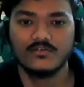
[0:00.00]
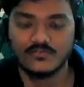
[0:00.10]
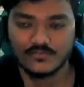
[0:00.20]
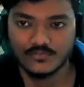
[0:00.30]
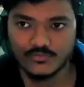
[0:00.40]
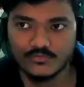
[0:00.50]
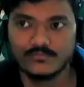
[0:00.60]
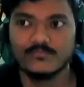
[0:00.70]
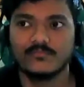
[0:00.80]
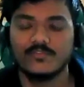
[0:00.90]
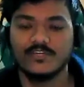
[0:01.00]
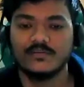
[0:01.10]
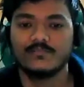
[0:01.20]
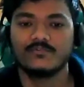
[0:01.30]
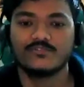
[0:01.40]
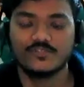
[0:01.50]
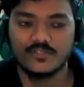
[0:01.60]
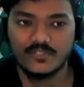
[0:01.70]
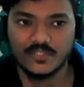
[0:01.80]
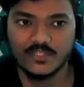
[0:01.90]
So in that post,
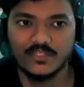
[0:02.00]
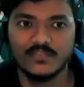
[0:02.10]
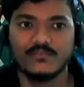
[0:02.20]
he